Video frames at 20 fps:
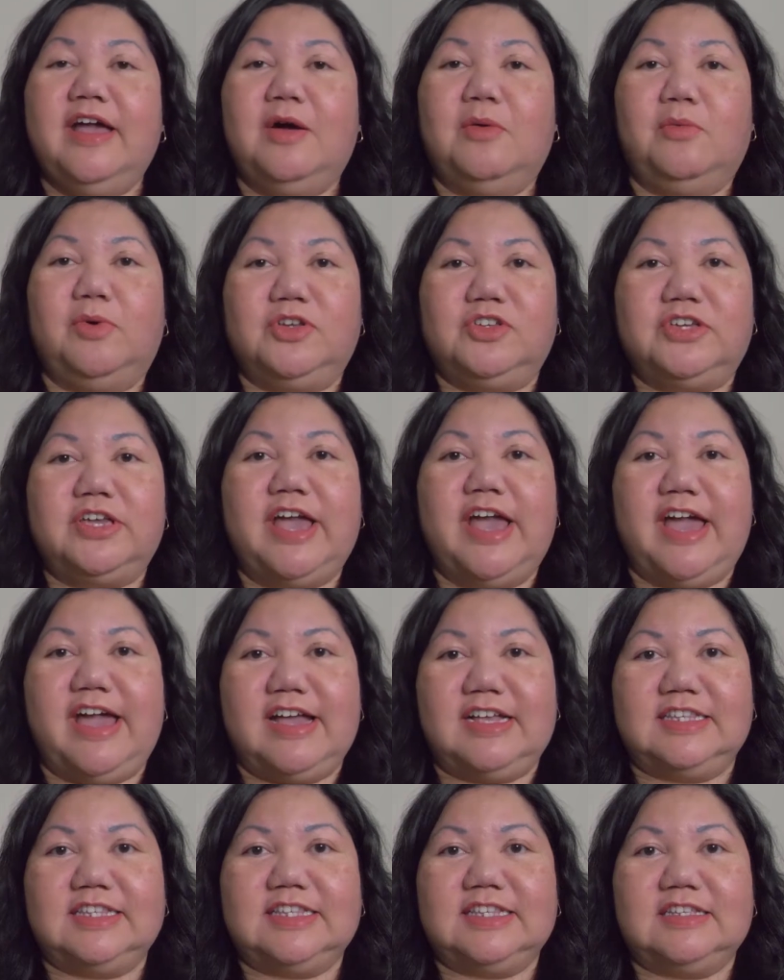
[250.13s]
which
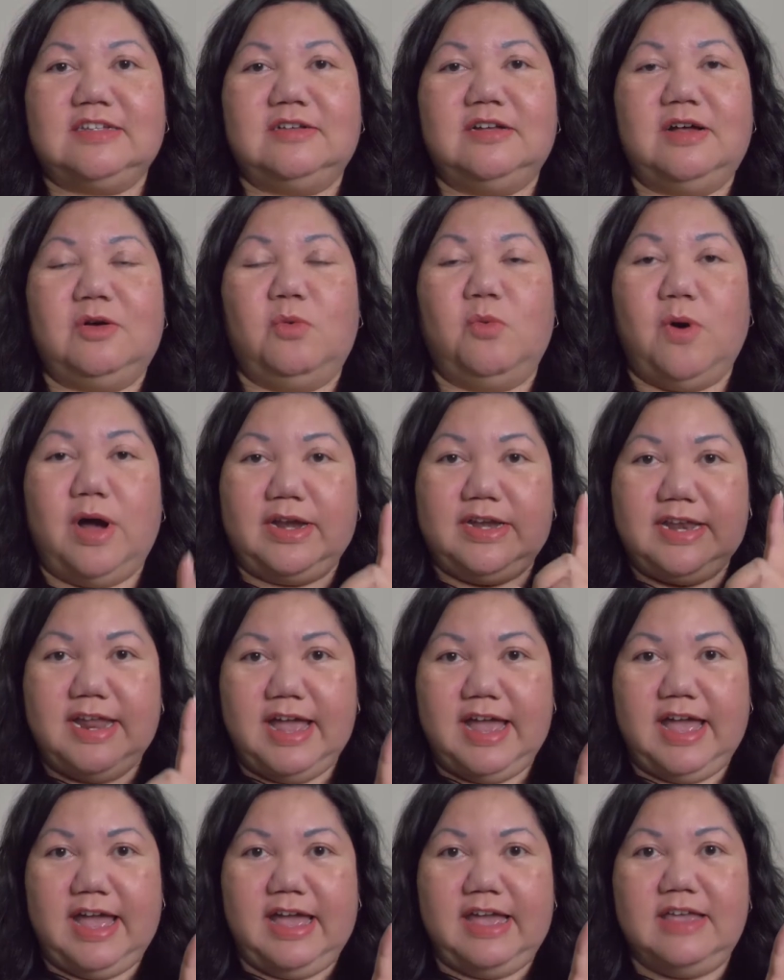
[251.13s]
has one
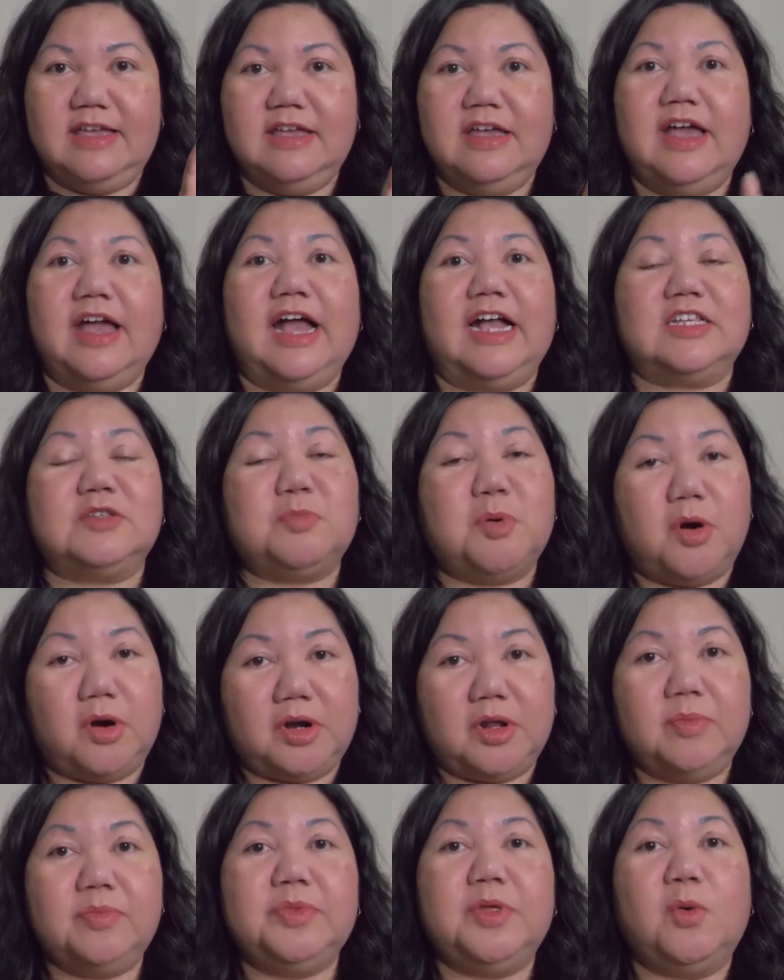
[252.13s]
day as
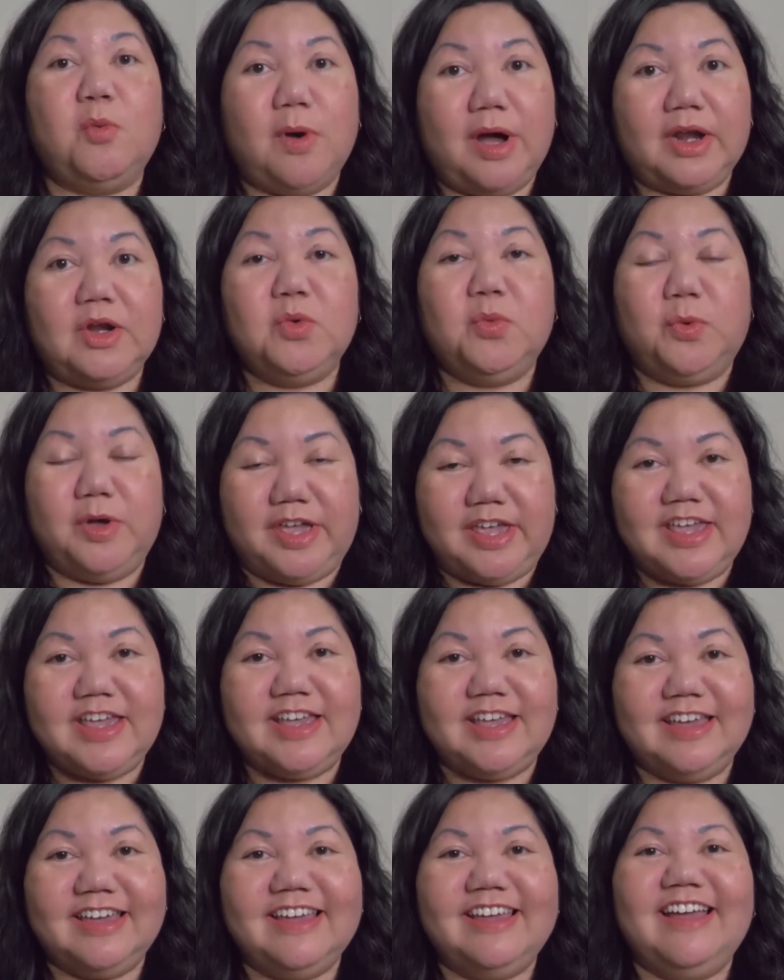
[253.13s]
part of the 1 week.